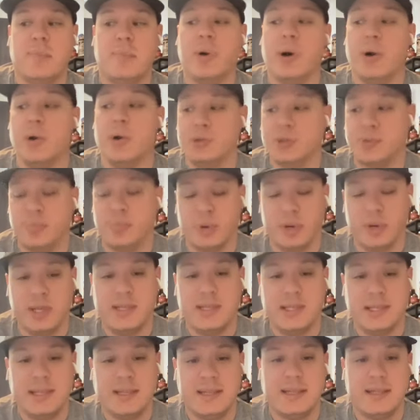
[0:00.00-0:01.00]
post
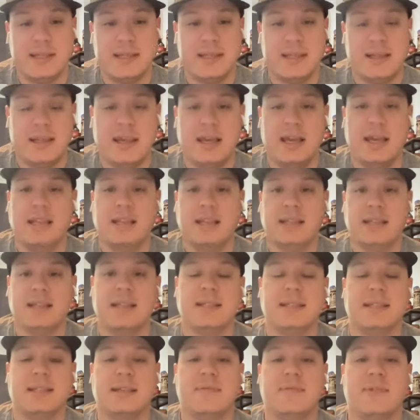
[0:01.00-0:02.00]
preseason, then
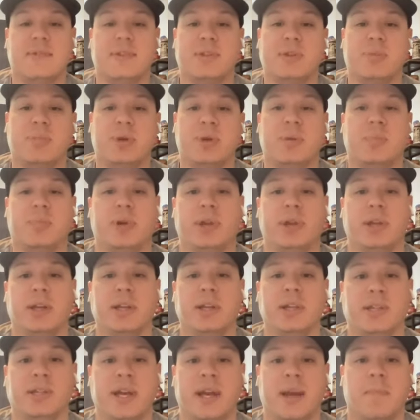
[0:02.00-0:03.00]
this defense will be in pretty
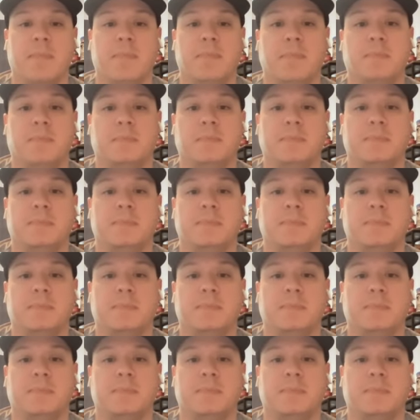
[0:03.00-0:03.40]
good shape.